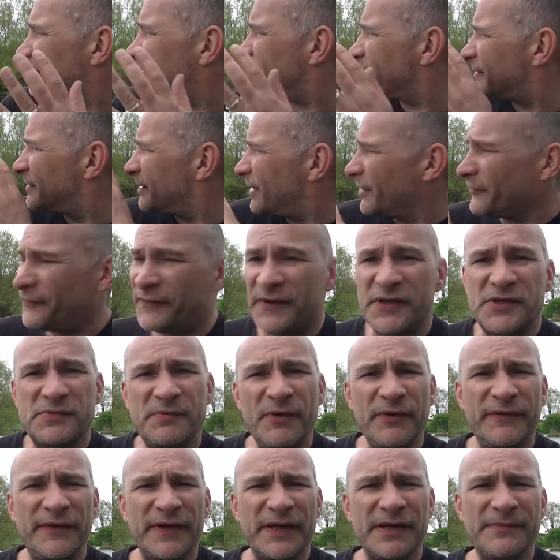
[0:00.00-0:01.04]
no fish
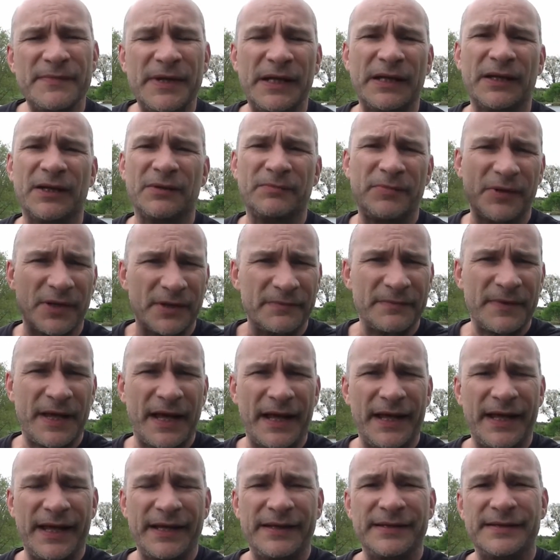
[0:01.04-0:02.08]
moving in the middle, but at
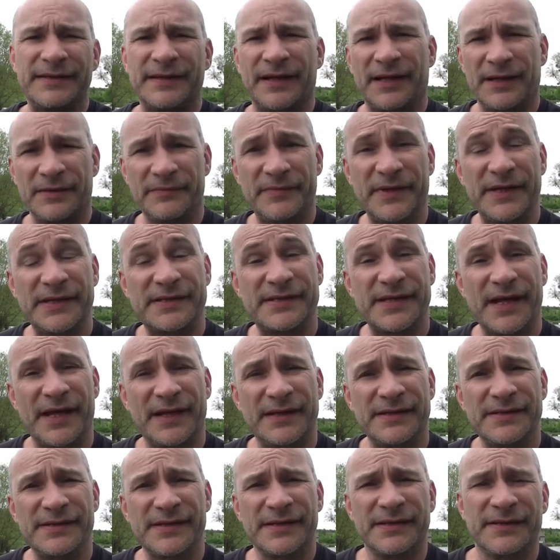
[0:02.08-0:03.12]
that end and at this
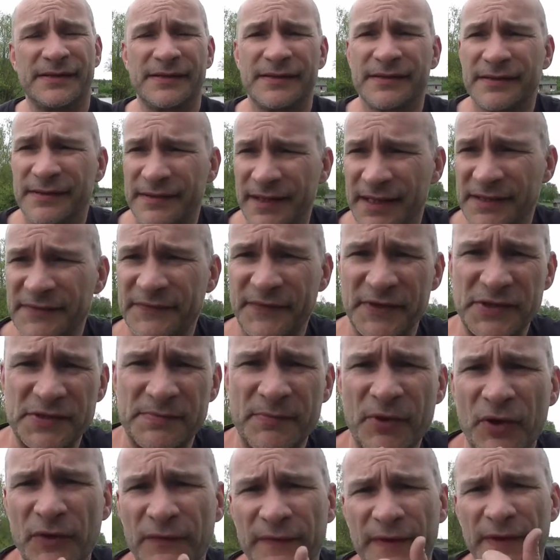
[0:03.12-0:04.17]
end there's fish
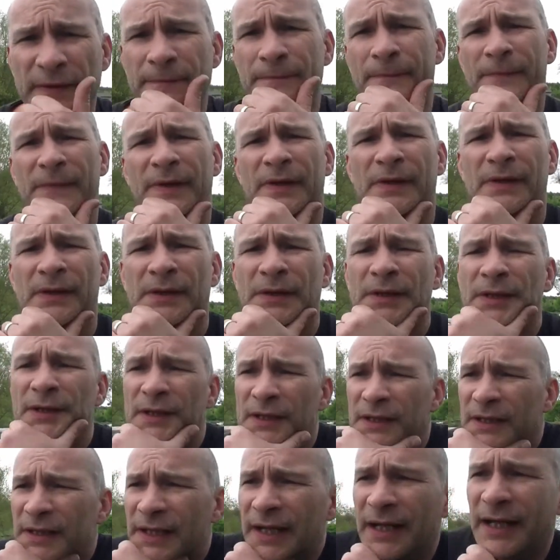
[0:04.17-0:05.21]
moving.
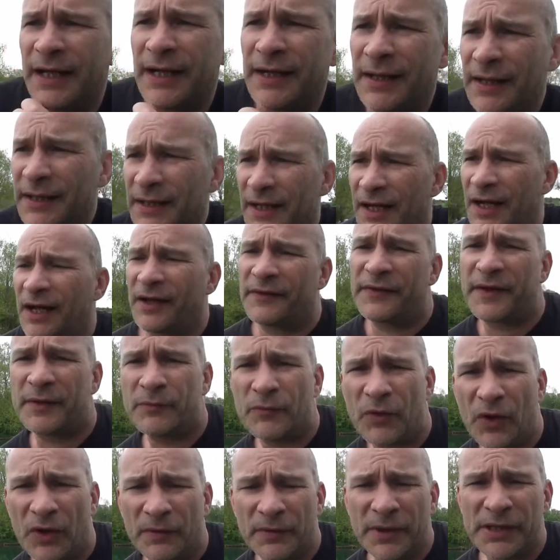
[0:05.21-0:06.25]
I think
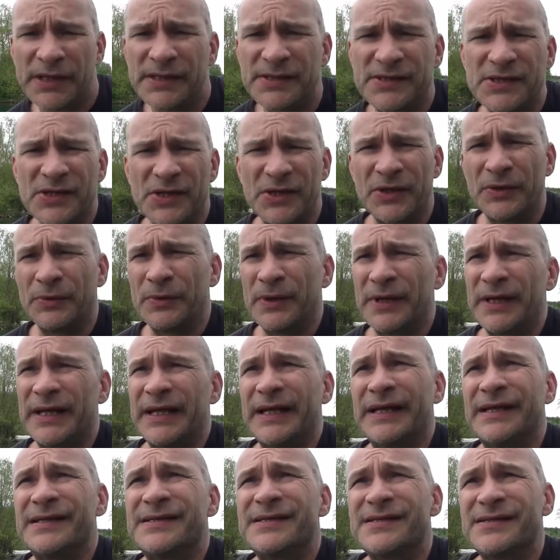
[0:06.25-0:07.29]
what I'm going to do
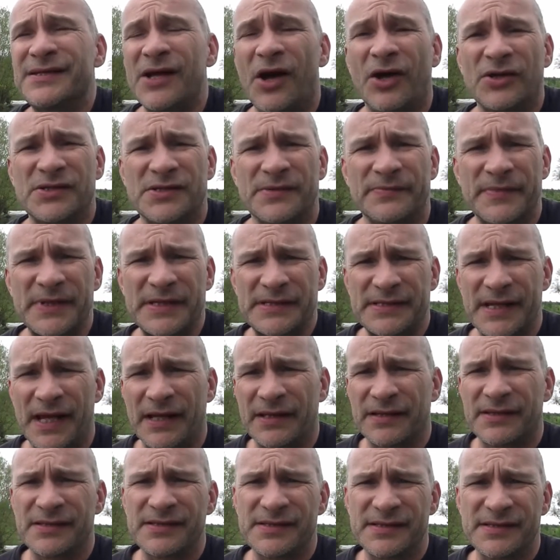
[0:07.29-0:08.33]
is start up this
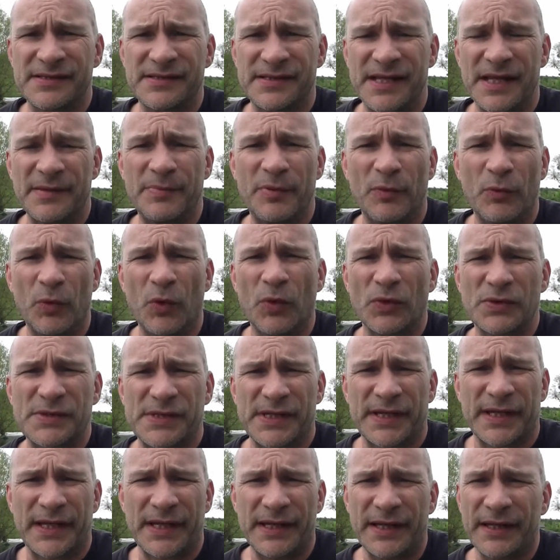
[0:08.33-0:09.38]
end, because it's deeper water
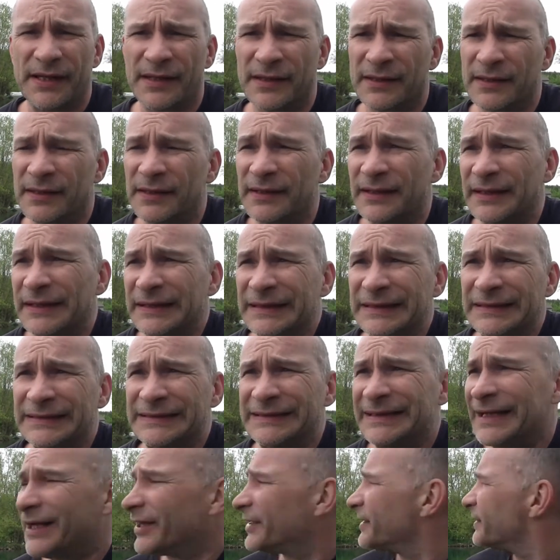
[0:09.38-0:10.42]
here.
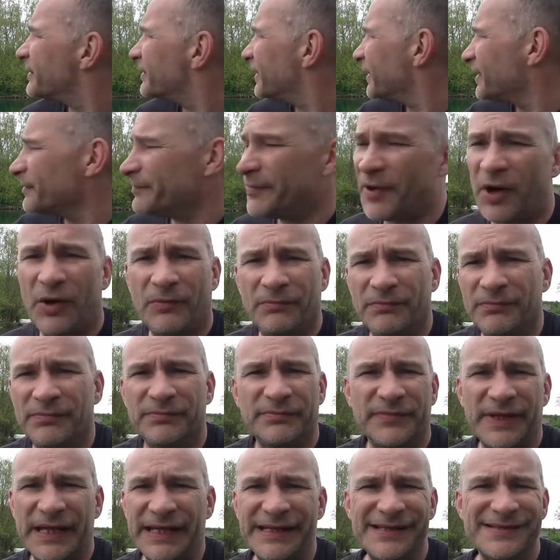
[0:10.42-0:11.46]
I can see the bottom
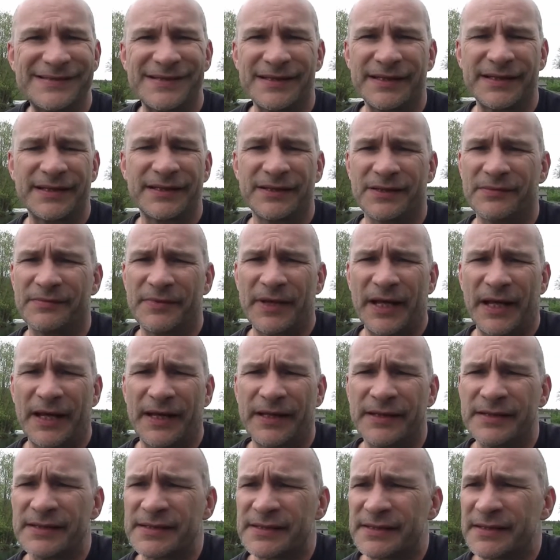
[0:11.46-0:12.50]
easily up that
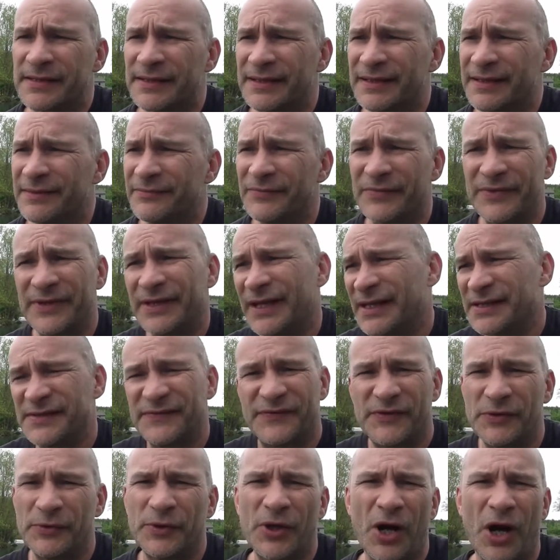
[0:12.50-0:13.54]
end, and there's a
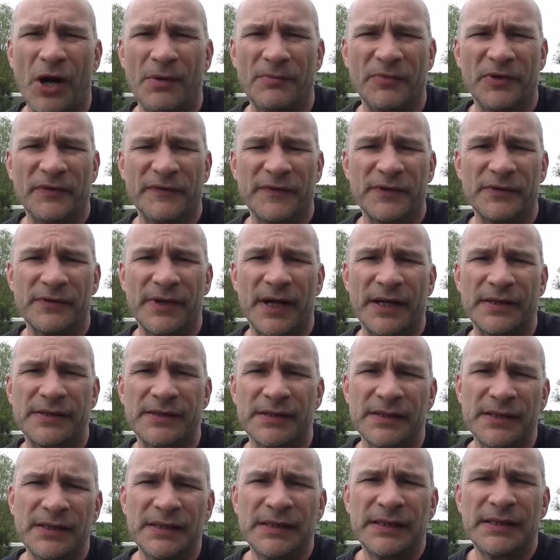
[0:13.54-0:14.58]
few carp moving around.
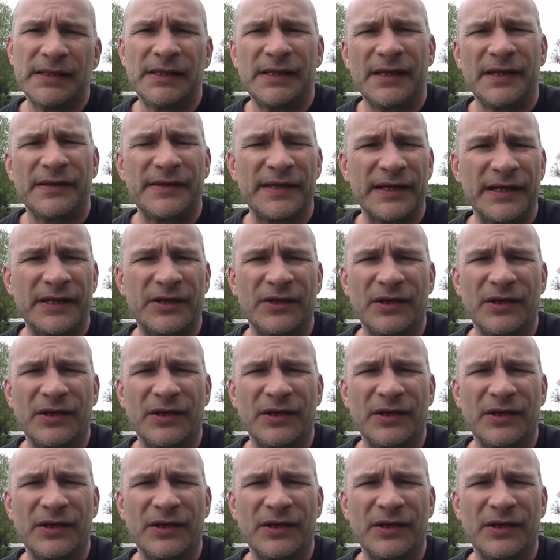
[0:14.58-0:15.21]
I think